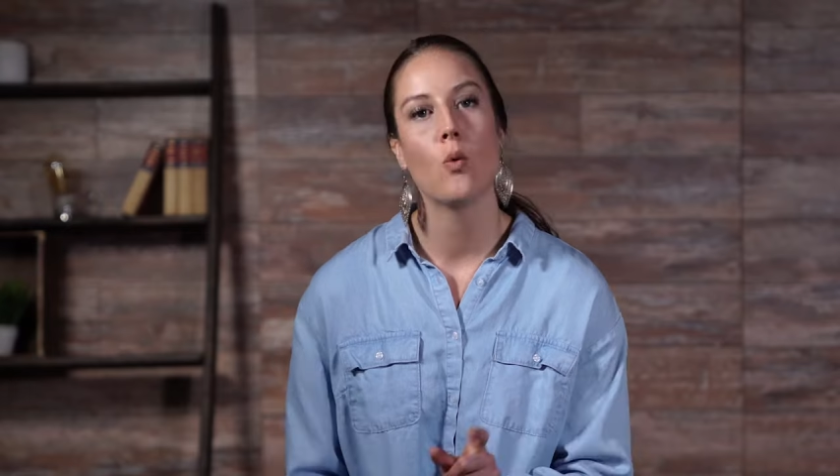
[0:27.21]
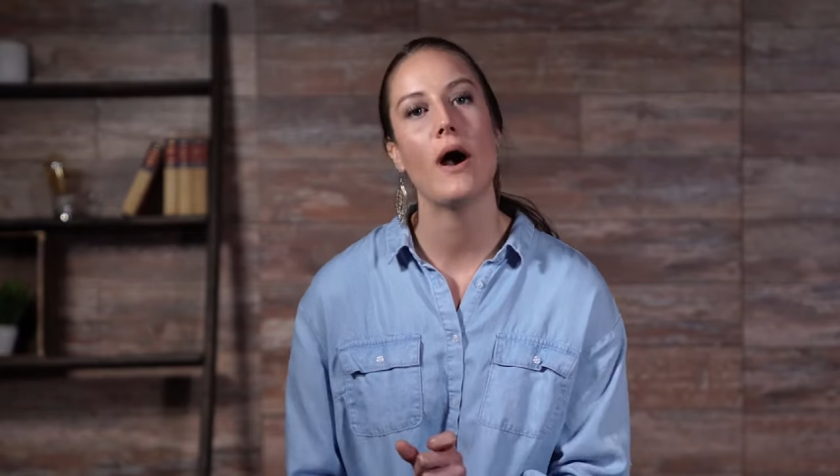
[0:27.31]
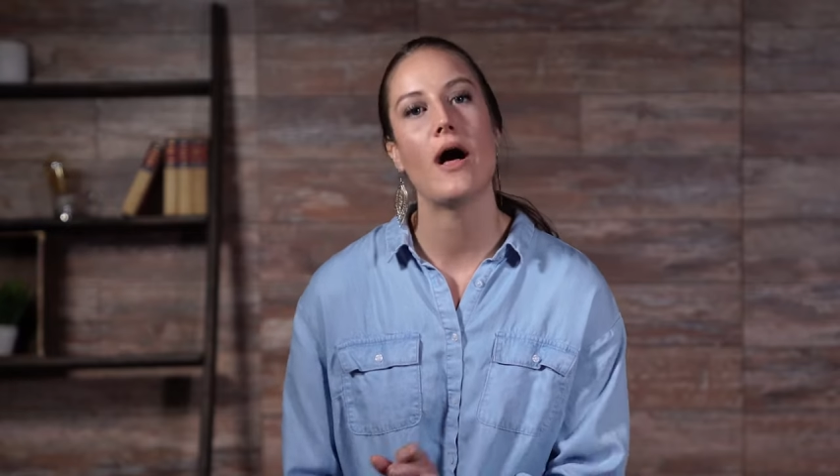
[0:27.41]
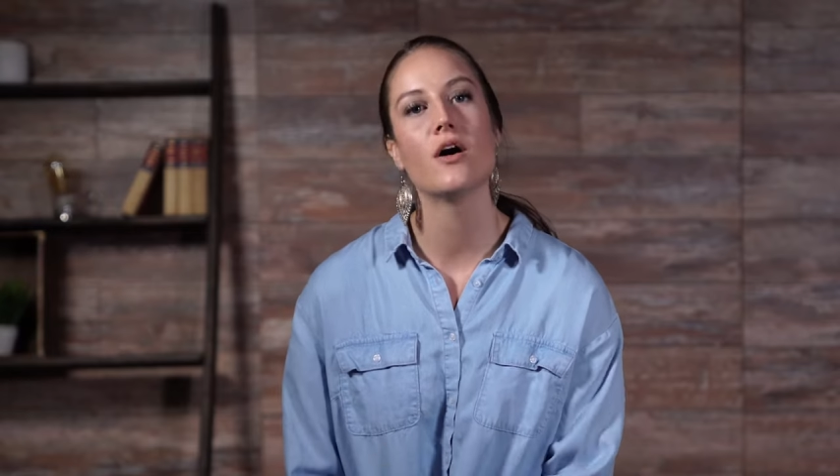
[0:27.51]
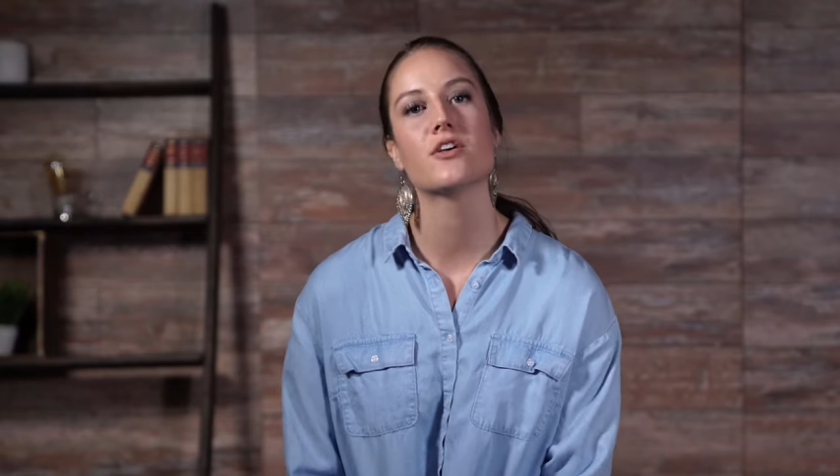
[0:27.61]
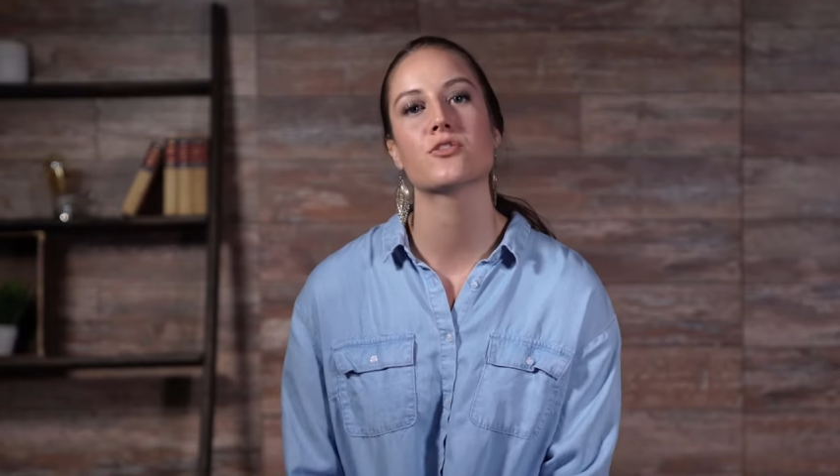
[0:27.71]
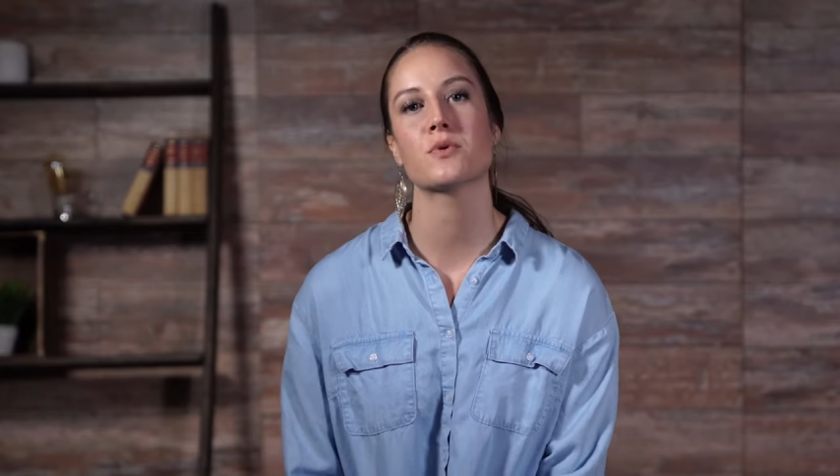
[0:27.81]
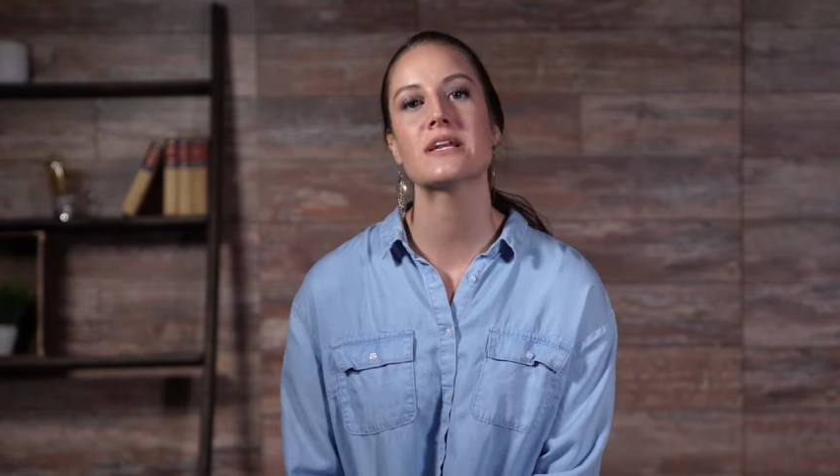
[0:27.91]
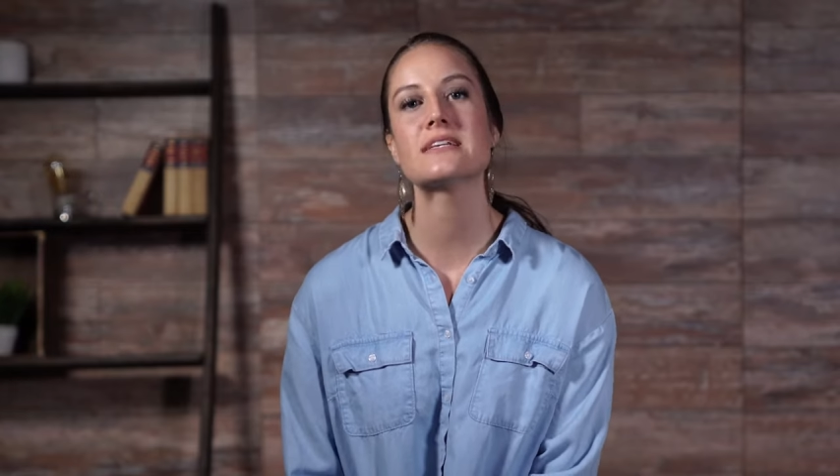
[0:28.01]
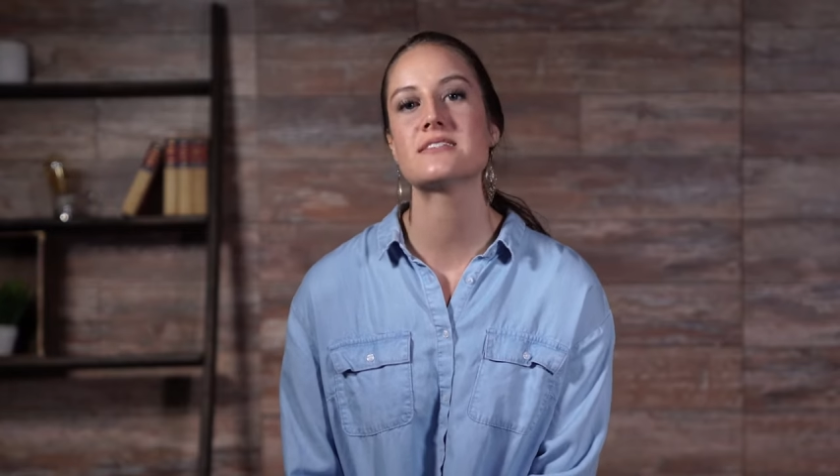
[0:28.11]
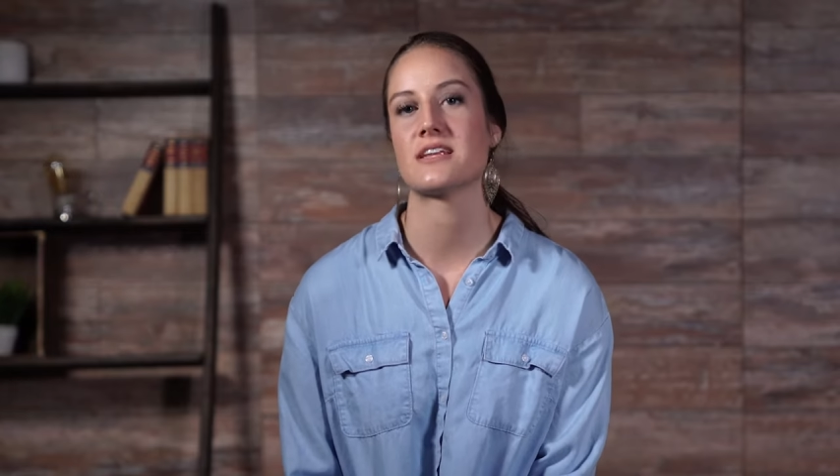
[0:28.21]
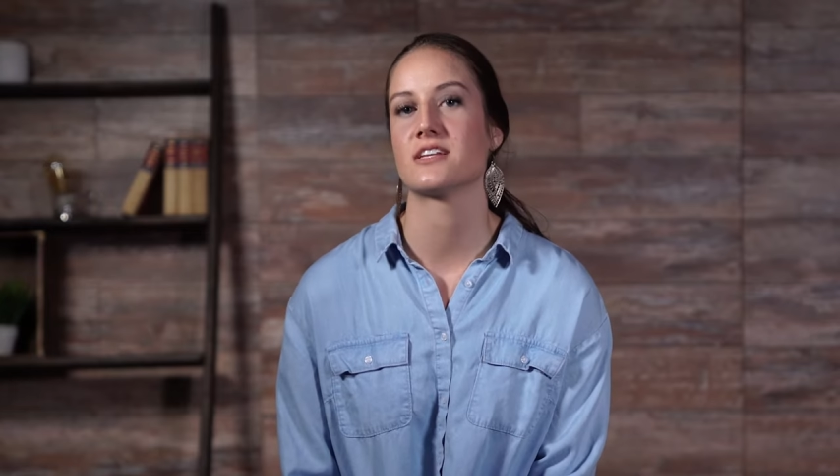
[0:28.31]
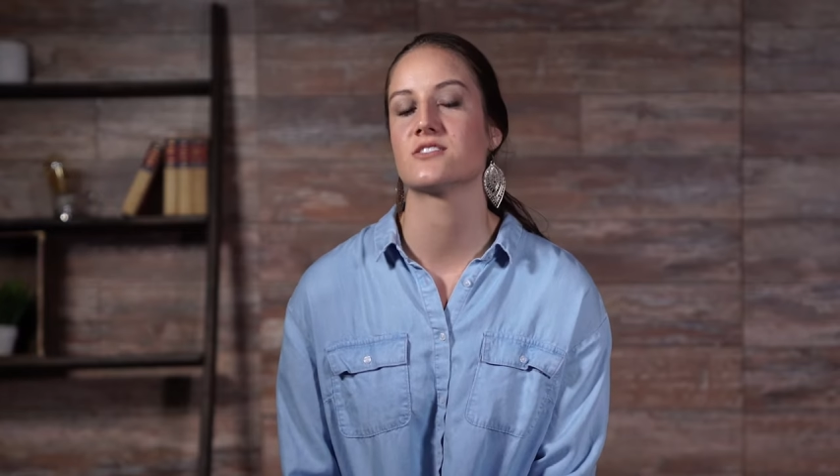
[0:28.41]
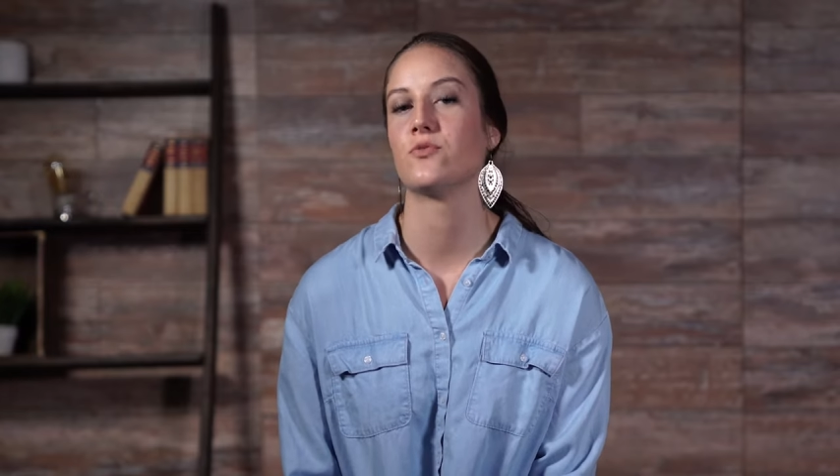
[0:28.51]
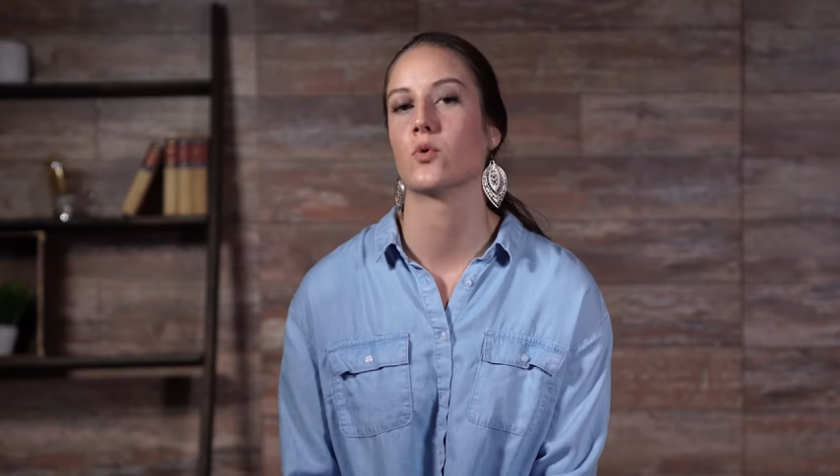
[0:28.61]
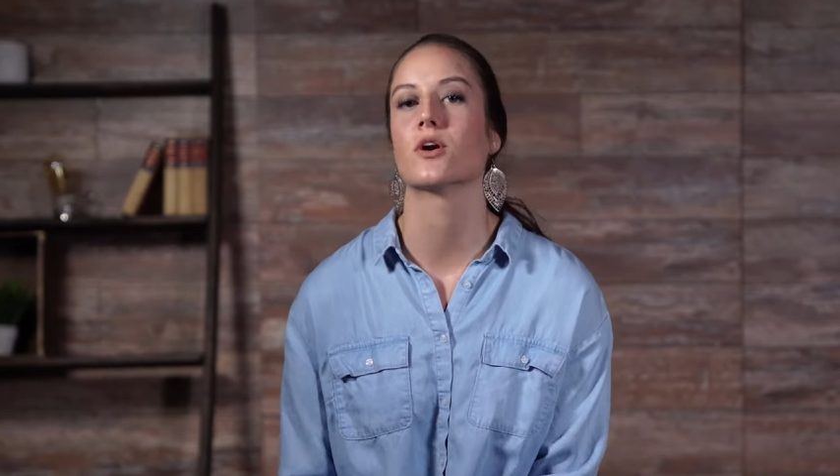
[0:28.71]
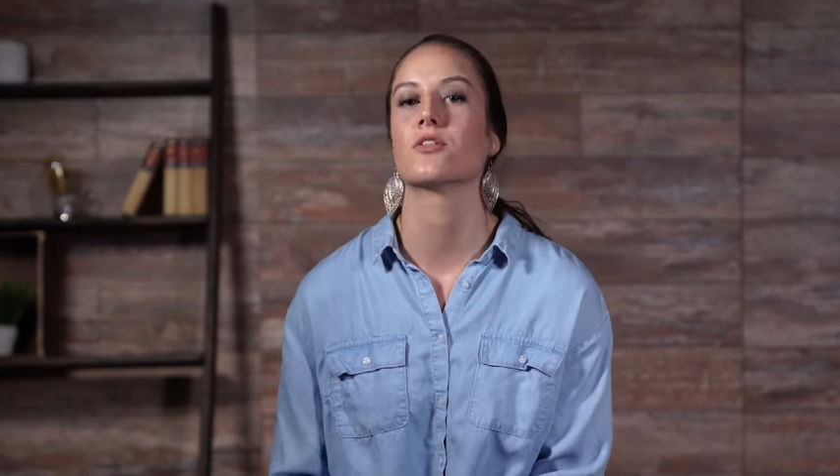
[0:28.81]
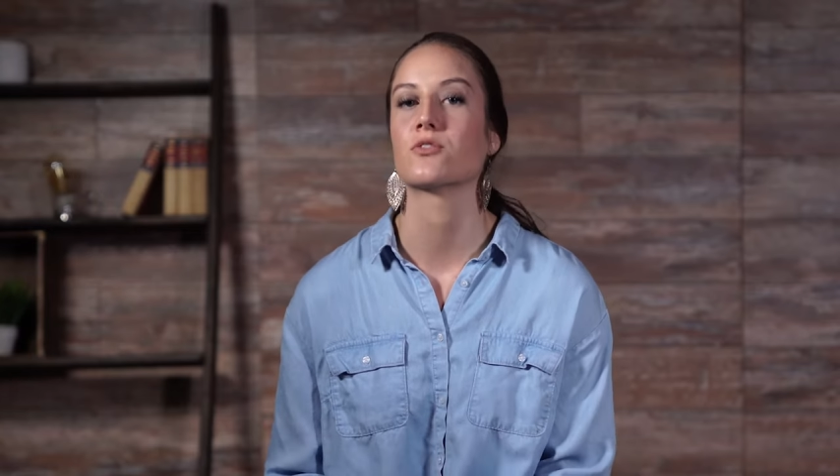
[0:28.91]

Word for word: Well, three D stands for